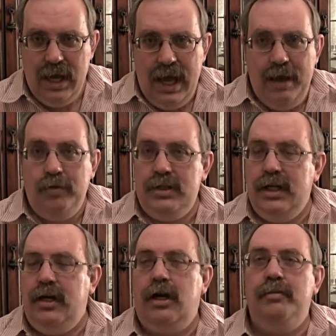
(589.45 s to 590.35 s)
He was
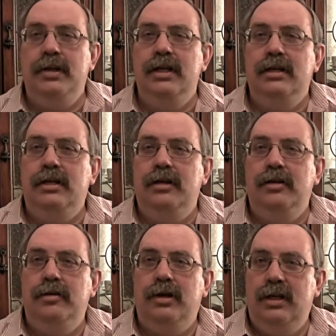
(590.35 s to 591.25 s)
determined
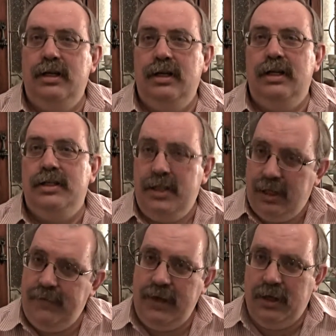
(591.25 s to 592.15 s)
to stick
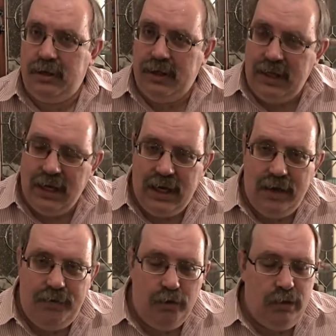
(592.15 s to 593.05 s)
a finger in the eye,
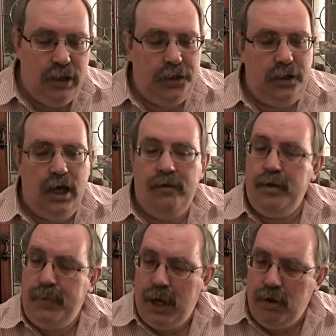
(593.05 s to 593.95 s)
if you wish, of the
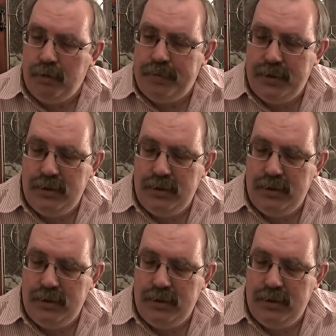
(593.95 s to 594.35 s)
Pope.